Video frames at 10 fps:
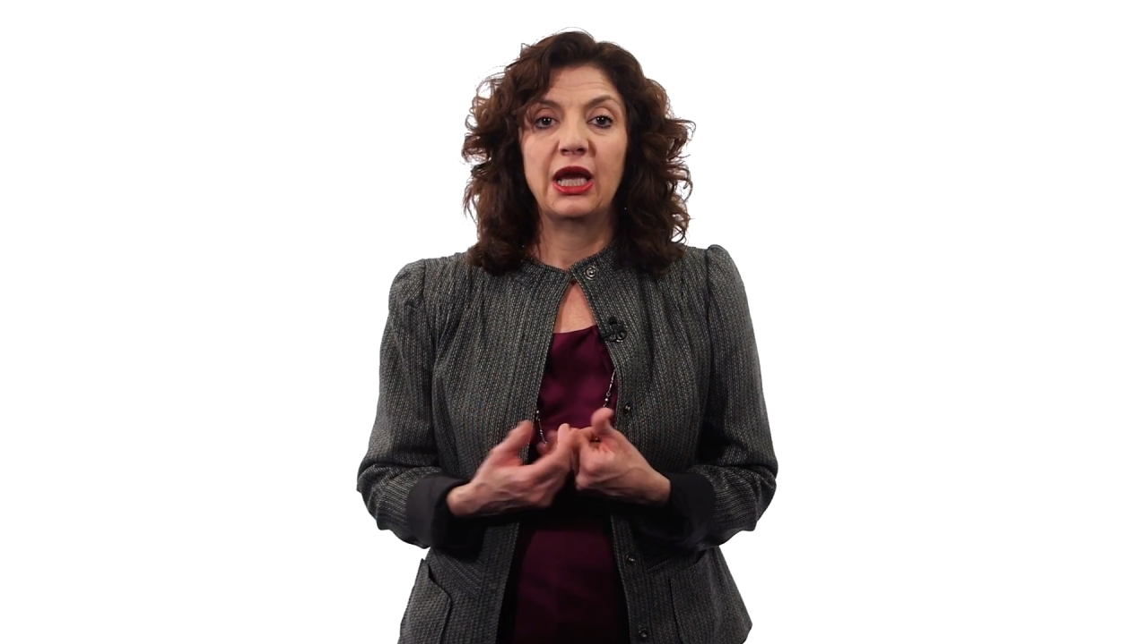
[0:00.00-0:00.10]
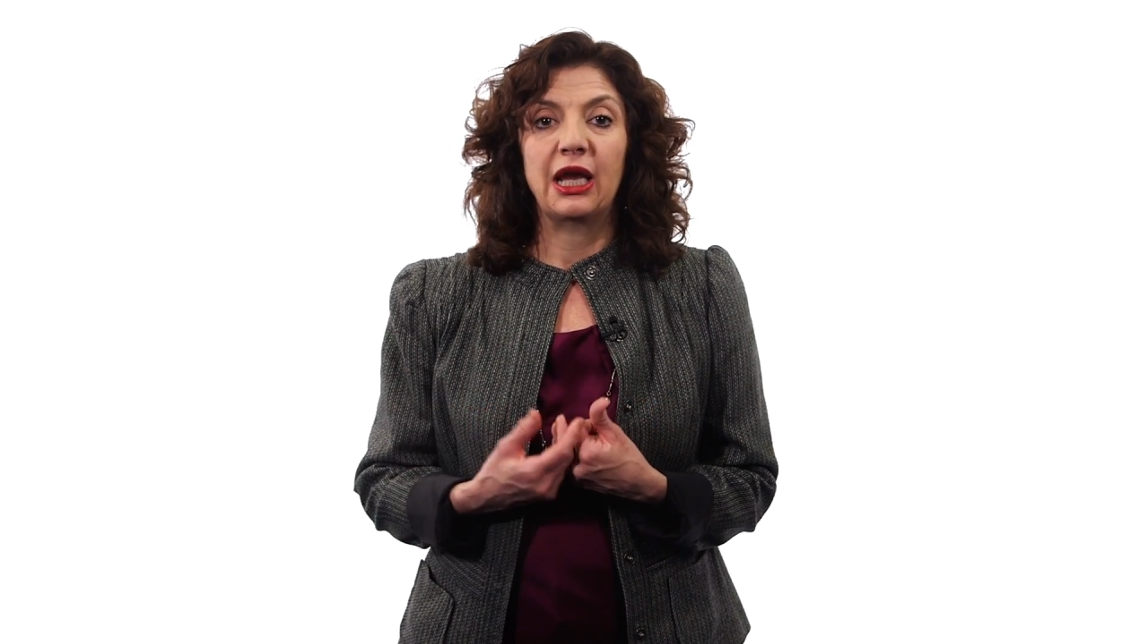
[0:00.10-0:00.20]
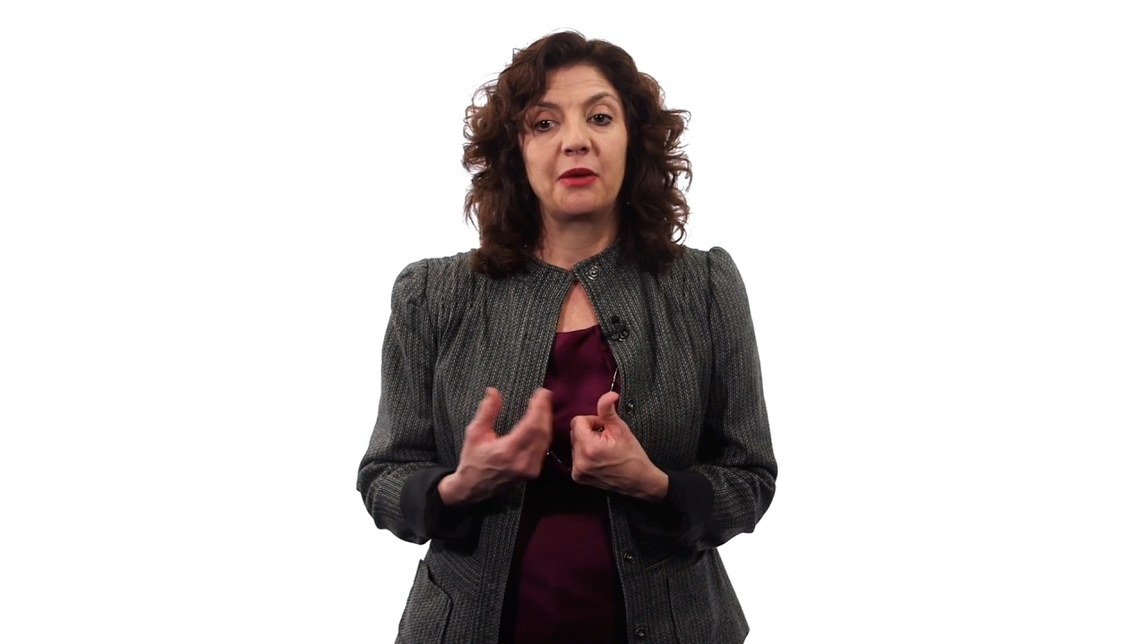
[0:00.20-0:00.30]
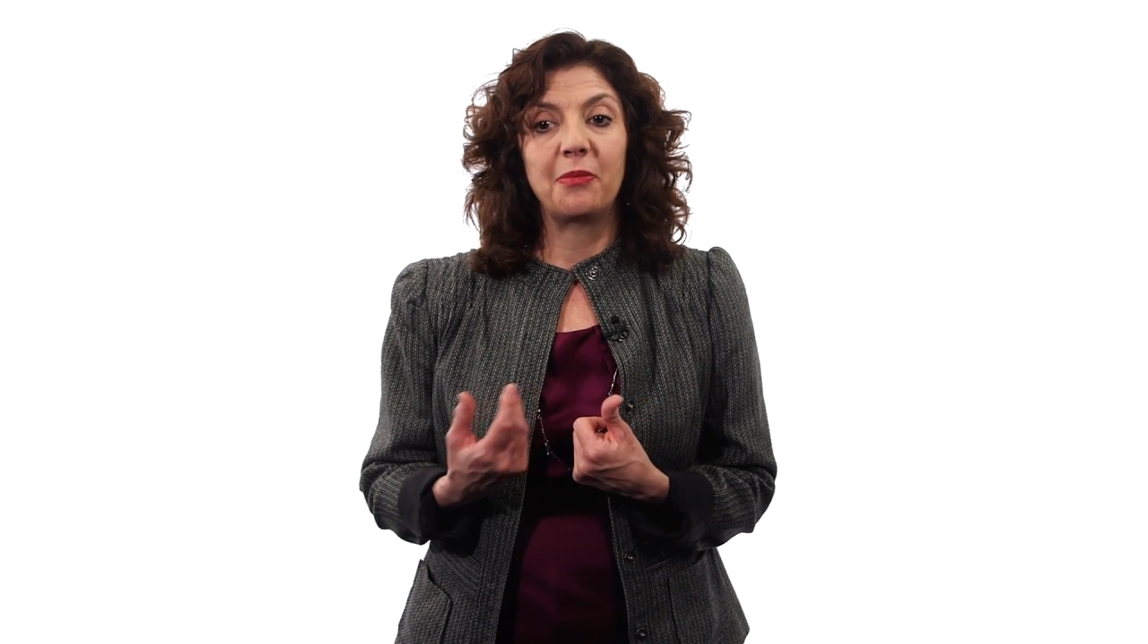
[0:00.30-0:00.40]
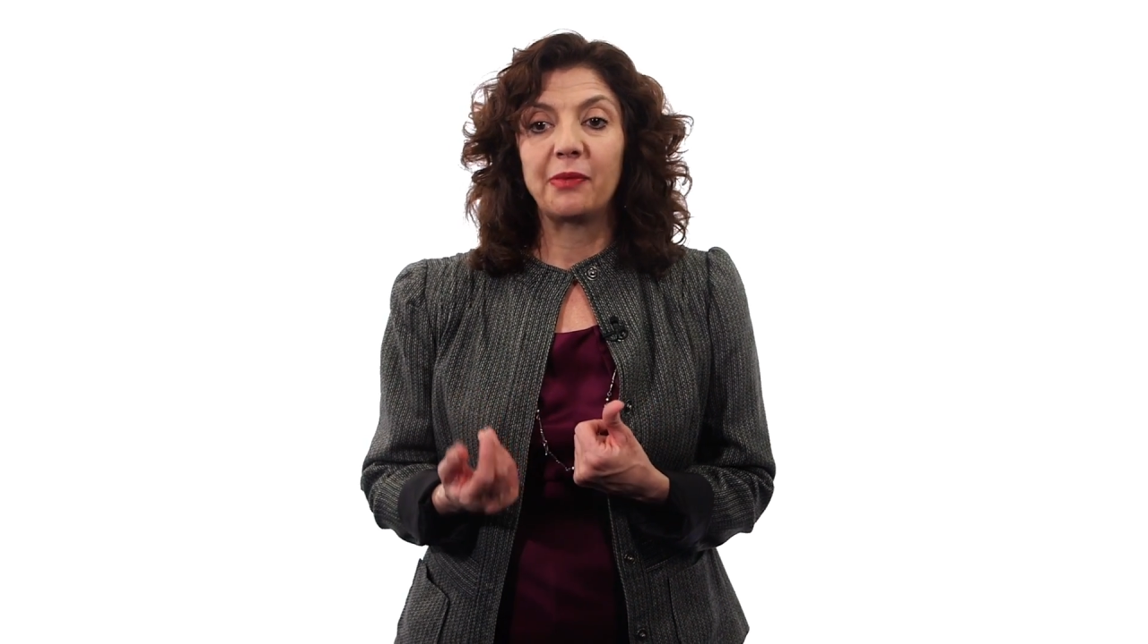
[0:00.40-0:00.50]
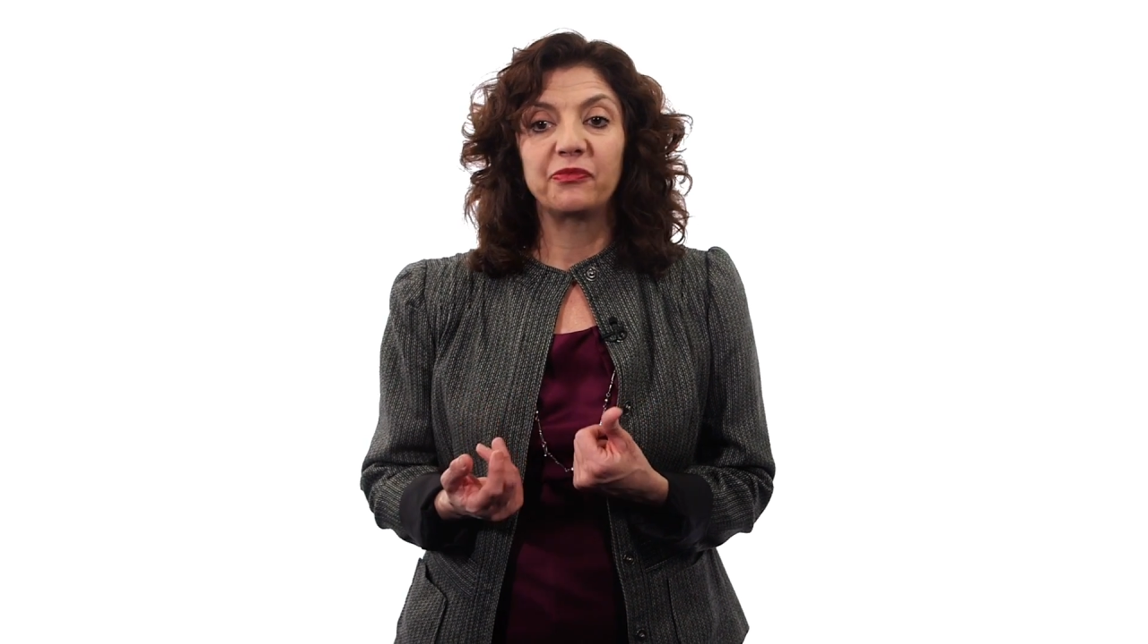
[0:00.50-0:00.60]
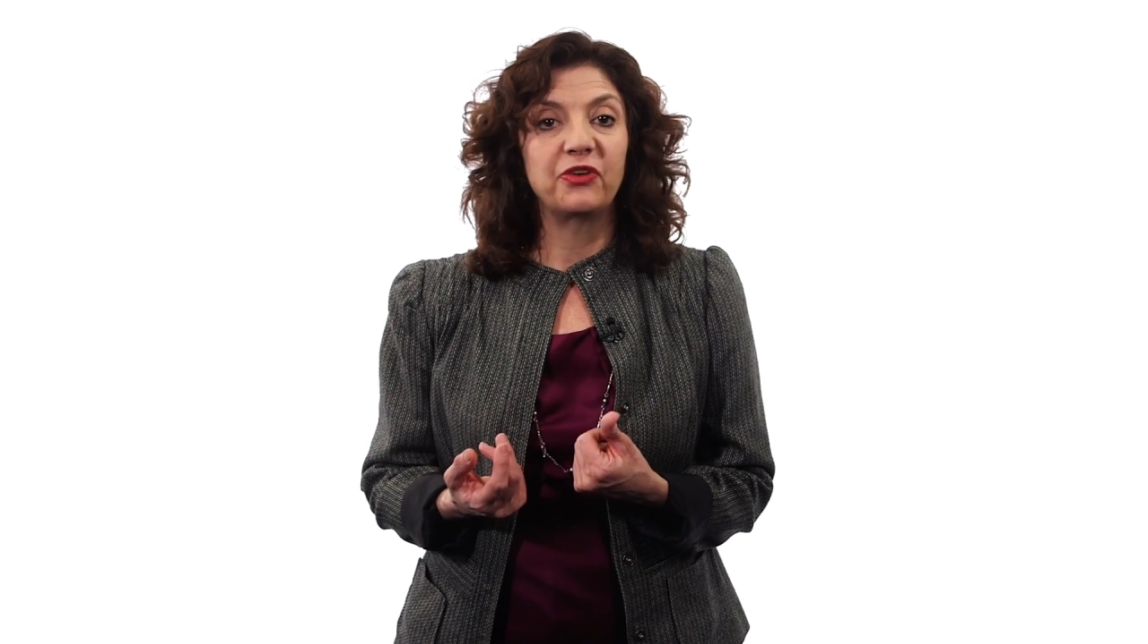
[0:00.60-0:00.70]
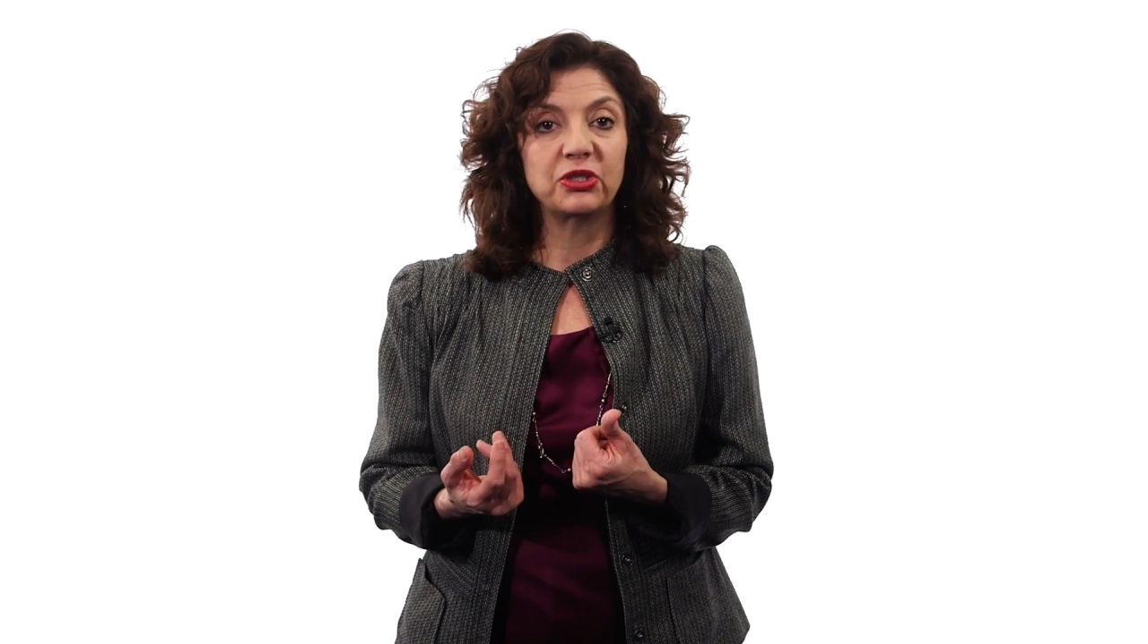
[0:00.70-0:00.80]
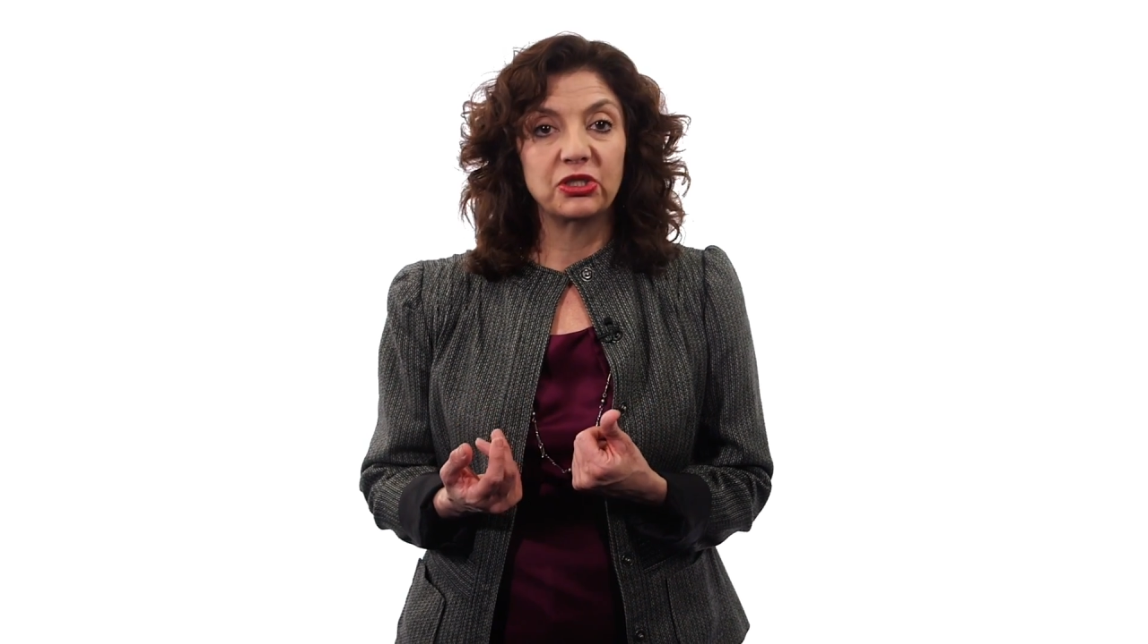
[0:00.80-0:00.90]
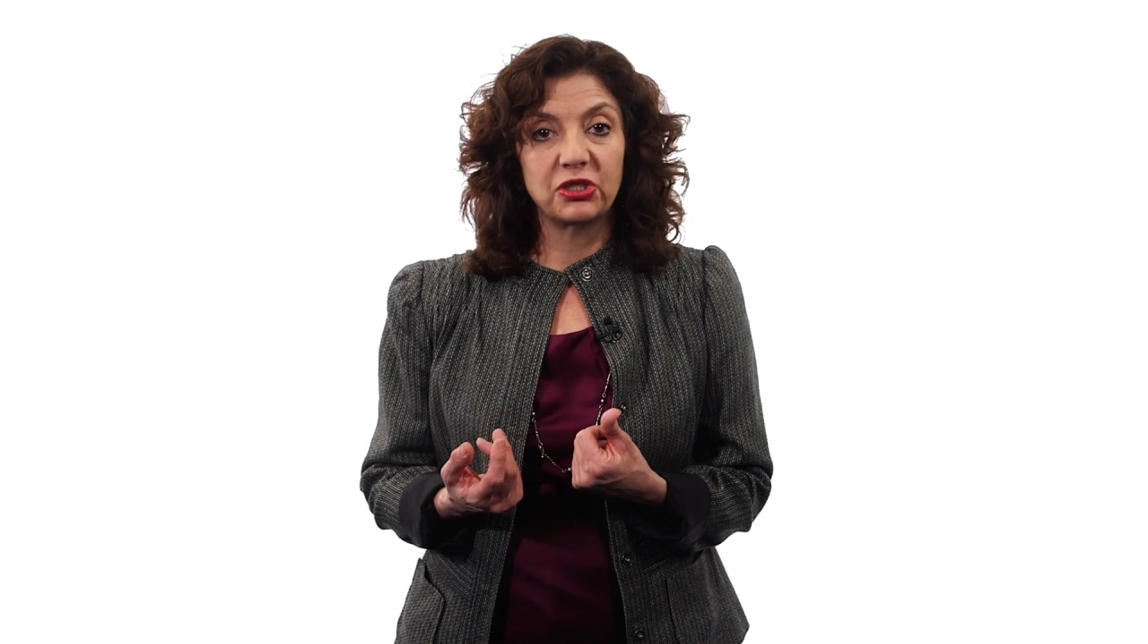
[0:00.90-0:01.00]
in Mapp versus